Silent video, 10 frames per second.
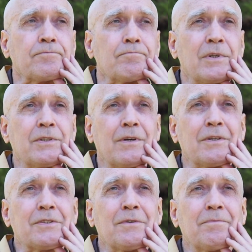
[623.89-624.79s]
But you're
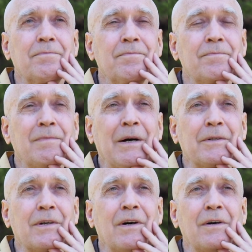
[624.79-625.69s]
also
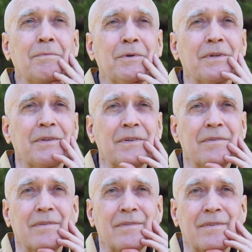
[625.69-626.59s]
bowing to all Buddhas
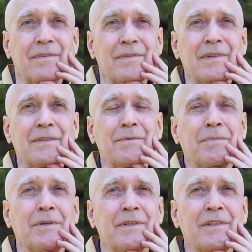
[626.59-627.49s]
throughout the
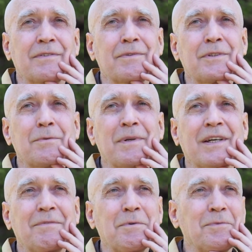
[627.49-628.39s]
period. Because when you
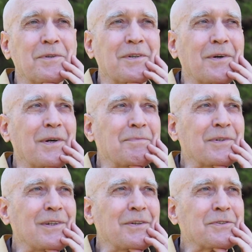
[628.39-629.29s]
become a Buddha or up
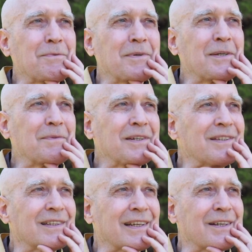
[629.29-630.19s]
to close to being
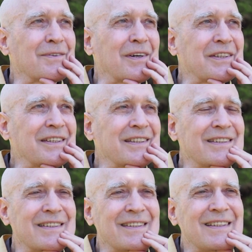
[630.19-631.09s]
one, like a Guanyin
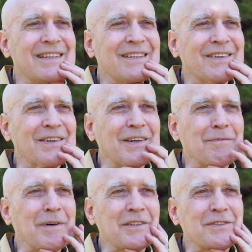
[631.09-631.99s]
or
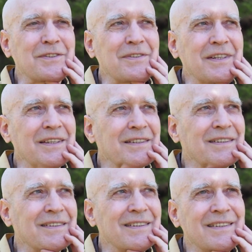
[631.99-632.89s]
an Manjushri,
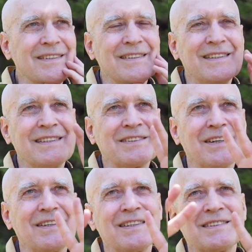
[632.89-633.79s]

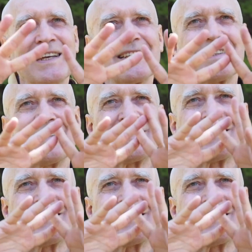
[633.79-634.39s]
it's like this.